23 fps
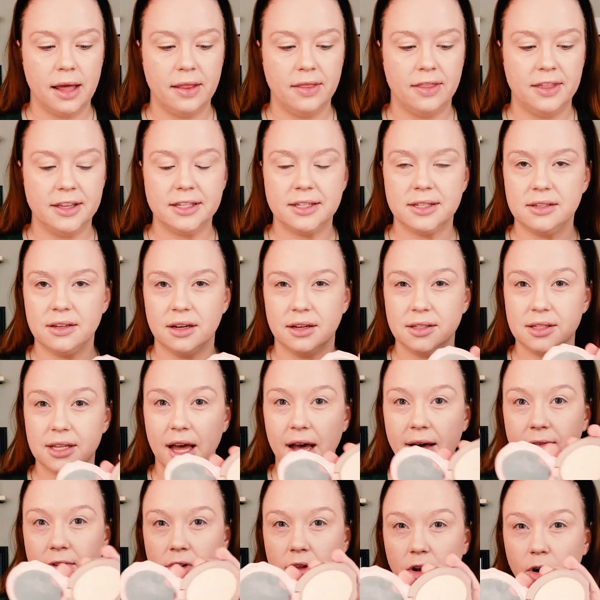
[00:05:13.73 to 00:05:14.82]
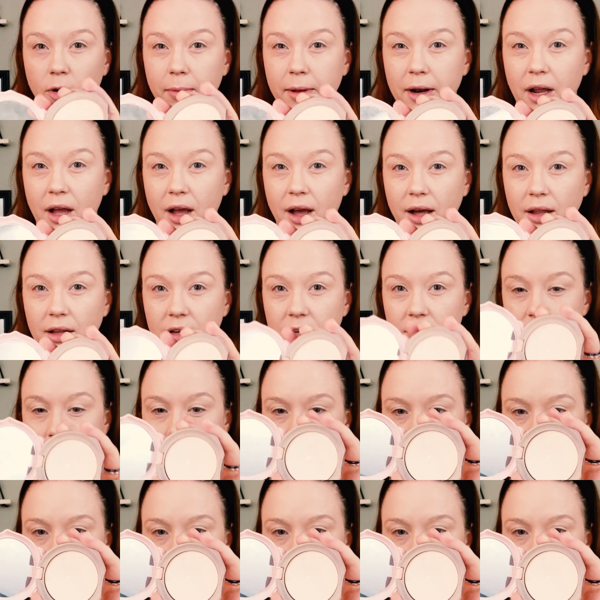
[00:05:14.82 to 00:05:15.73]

does have a little bit of color.